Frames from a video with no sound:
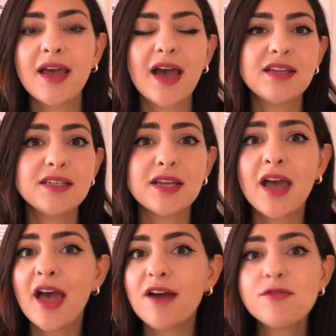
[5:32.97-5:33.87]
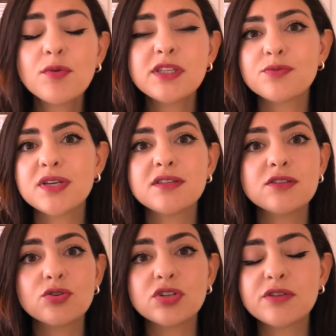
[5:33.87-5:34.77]
and everyone's
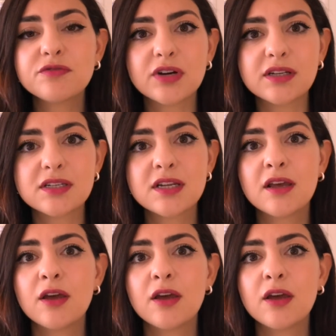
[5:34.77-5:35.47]
reasons are different.